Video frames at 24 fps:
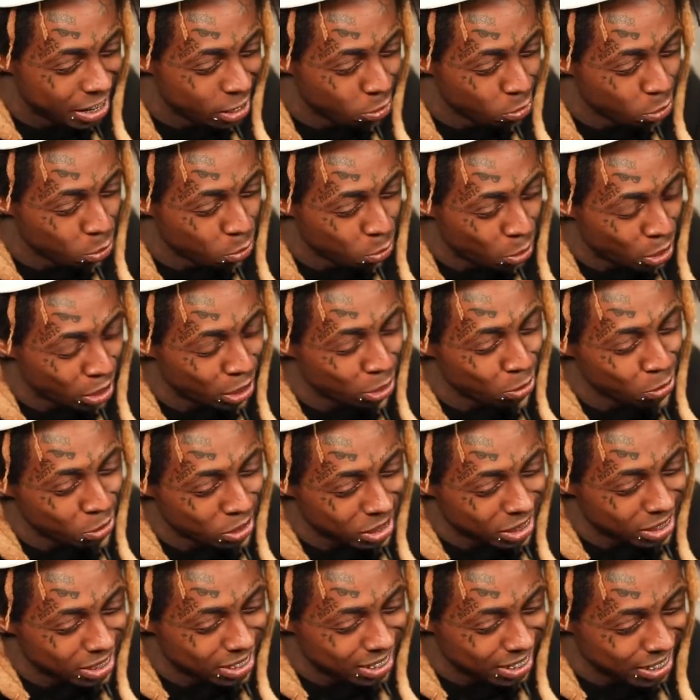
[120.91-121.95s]
he was working with
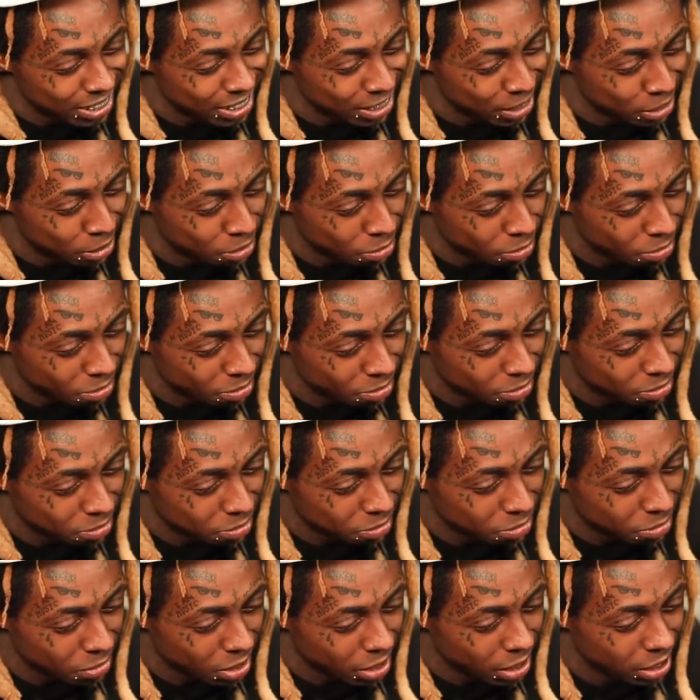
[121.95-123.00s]
the team.
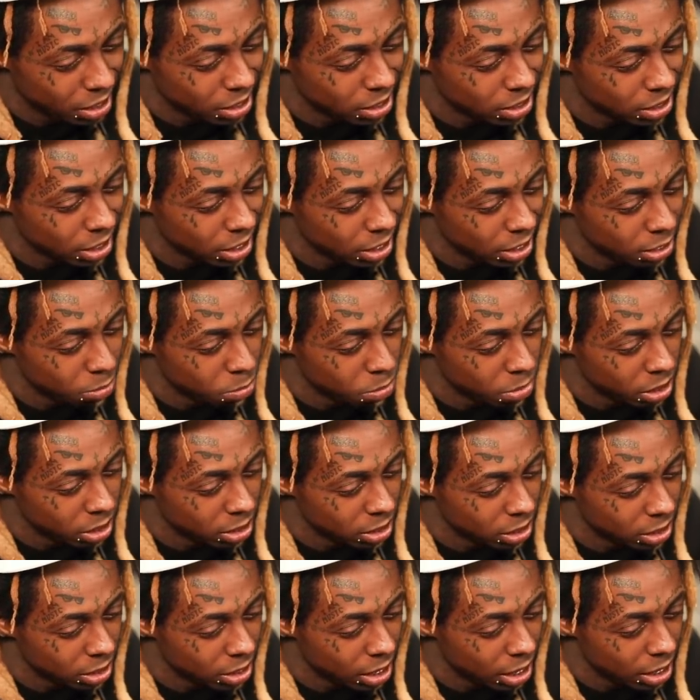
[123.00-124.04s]
He said he
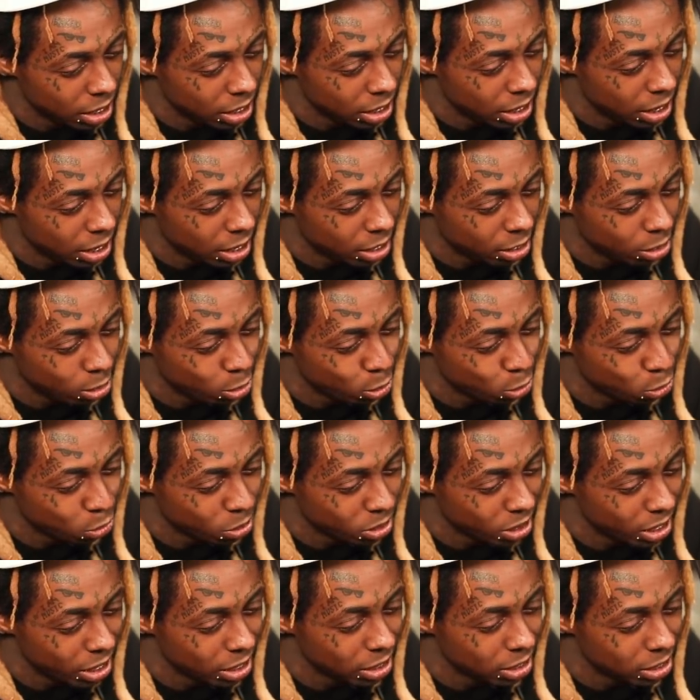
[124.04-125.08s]
mentioned that he had a close
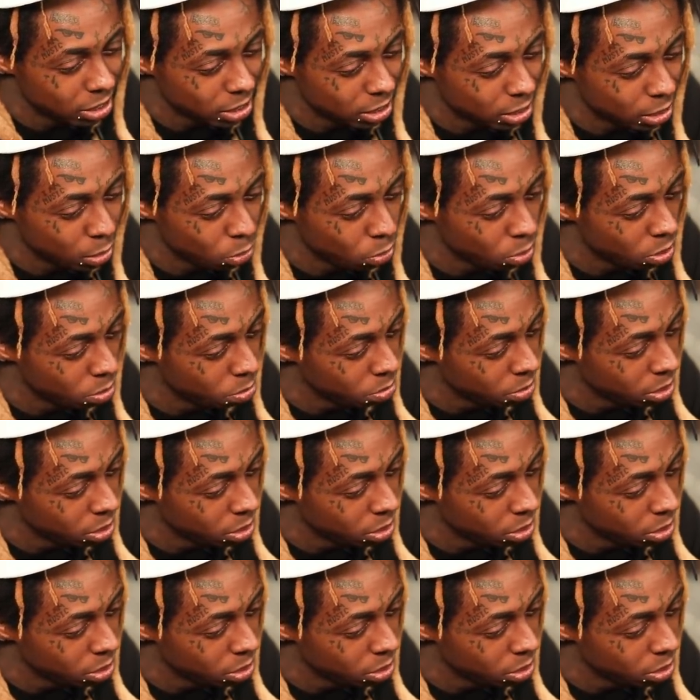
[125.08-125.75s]
relationship with